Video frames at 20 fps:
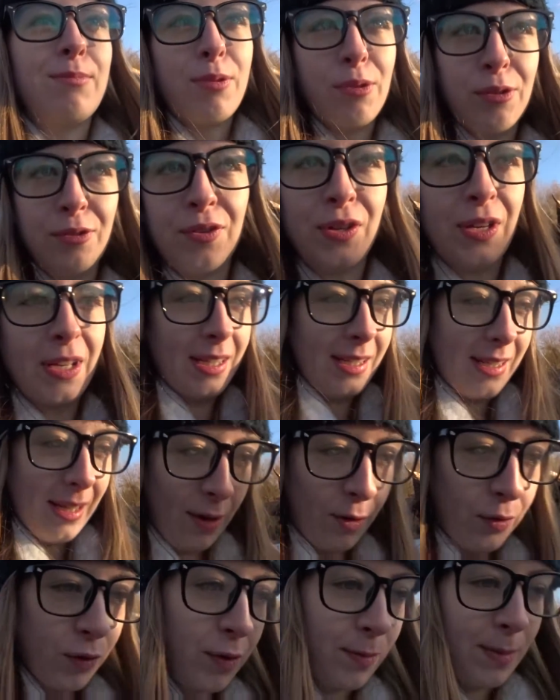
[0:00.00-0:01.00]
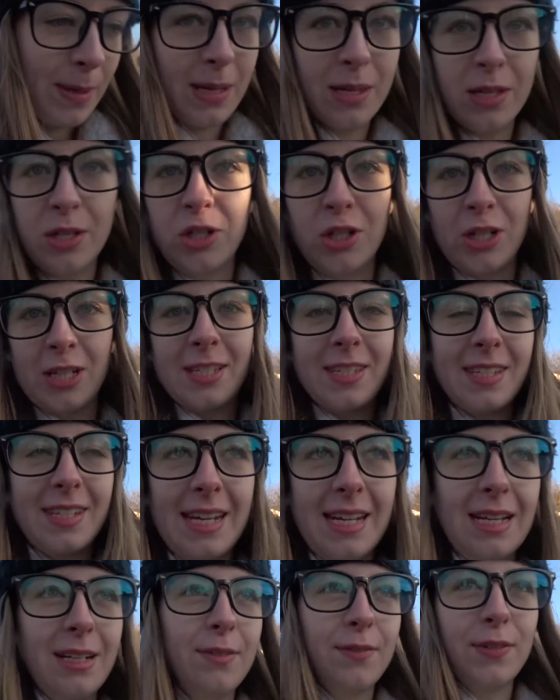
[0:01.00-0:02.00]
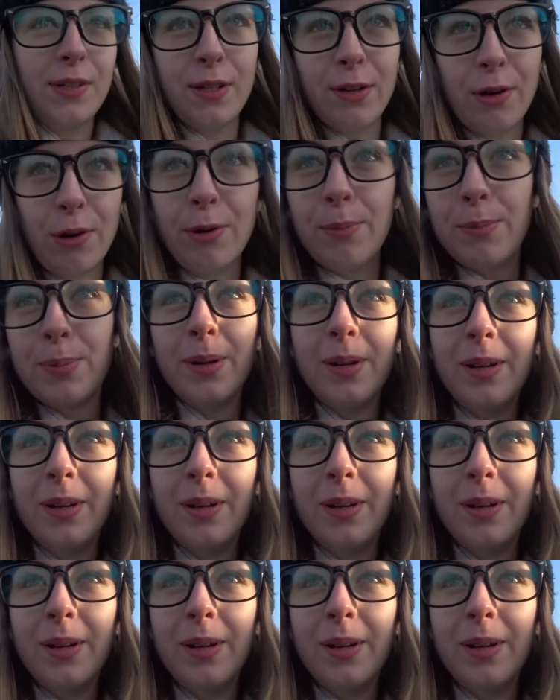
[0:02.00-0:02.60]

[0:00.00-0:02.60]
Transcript: proving itself to be the shit stain of Europe.